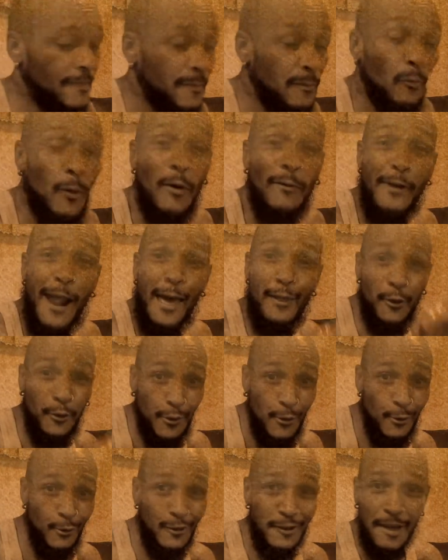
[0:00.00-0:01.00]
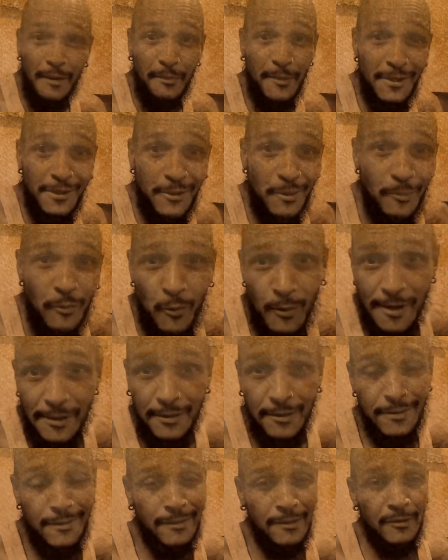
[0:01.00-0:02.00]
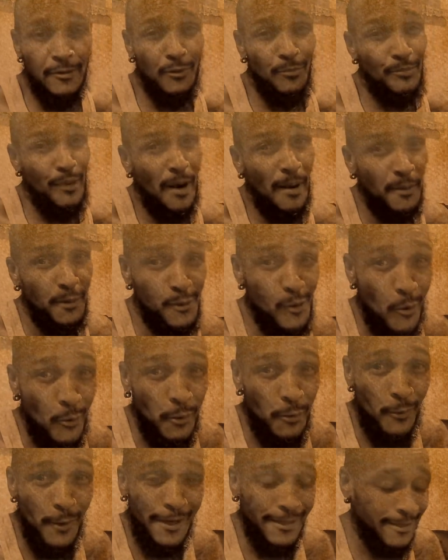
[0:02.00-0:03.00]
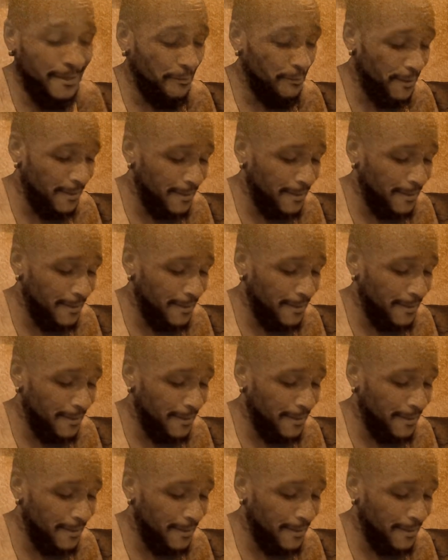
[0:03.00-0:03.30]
Well, rather you sent me some questions, because you're probably the only one that's ever